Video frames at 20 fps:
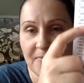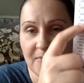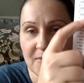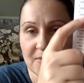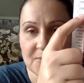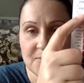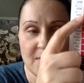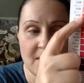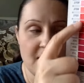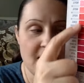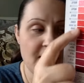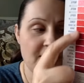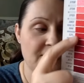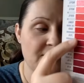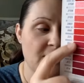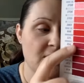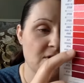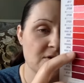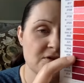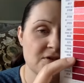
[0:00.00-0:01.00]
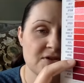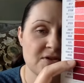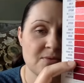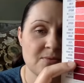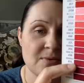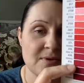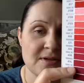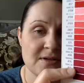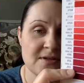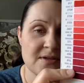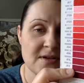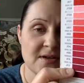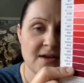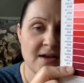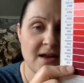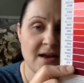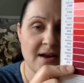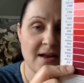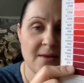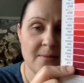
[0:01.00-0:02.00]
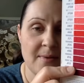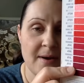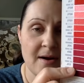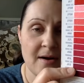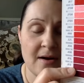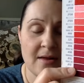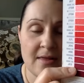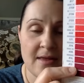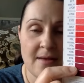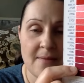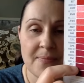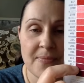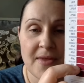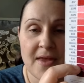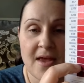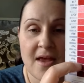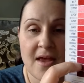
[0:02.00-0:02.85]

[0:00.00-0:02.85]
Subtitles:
is where I first was kind of comparing them.